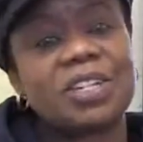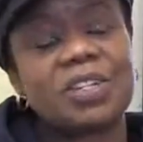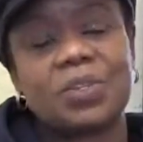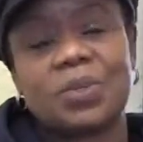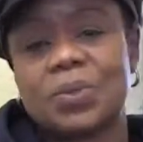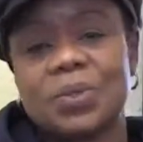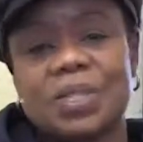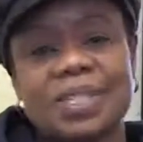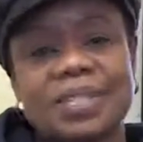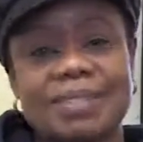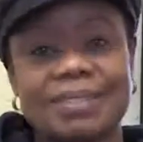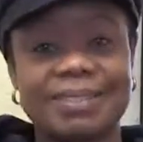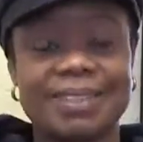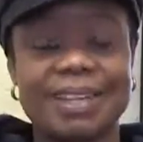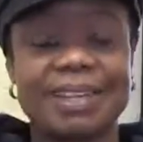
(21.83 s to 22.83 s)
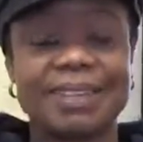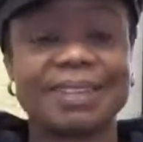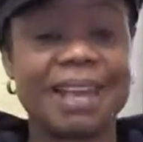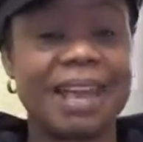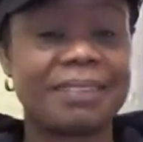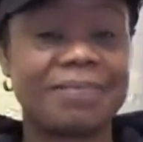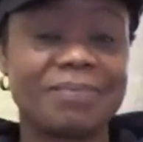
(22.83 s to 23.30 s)
radios
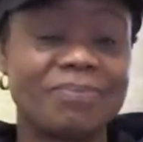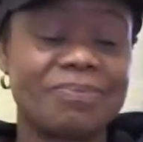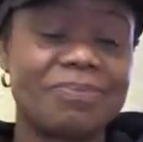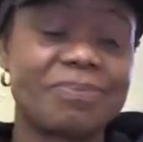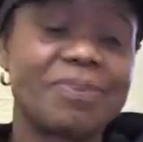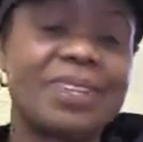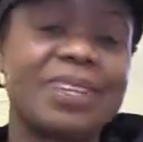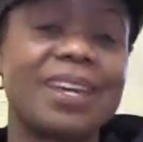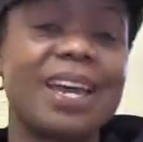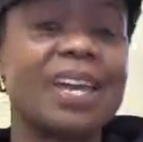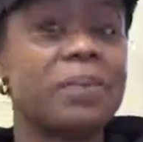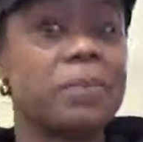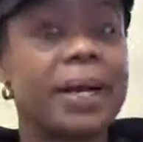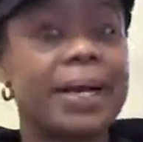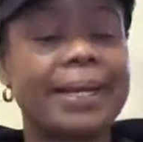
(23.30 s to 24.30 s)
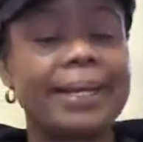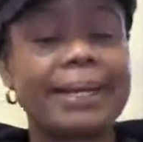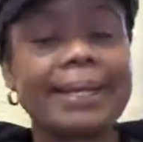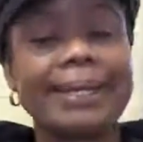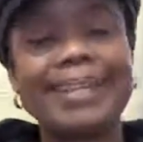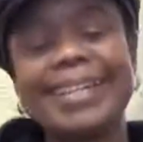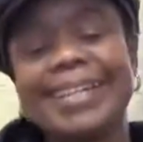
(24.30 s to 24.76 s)
and
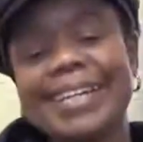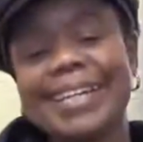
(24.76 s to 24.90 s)
money.